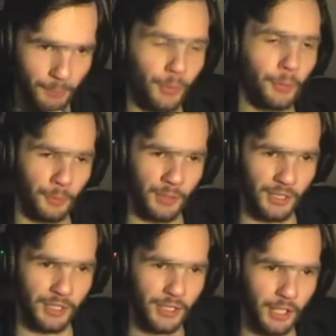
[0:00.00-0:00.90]
not
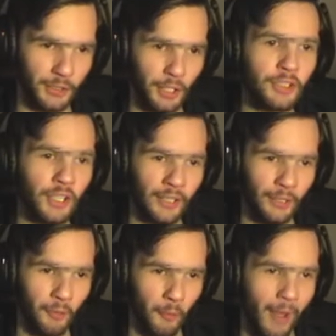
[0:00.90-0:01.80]
yours, so don't turn it
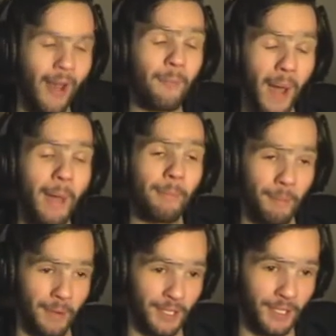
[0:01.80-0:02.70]
on without my
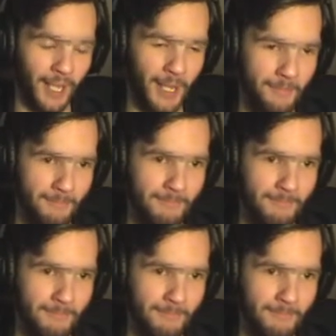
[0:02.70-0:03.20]
permission, okay?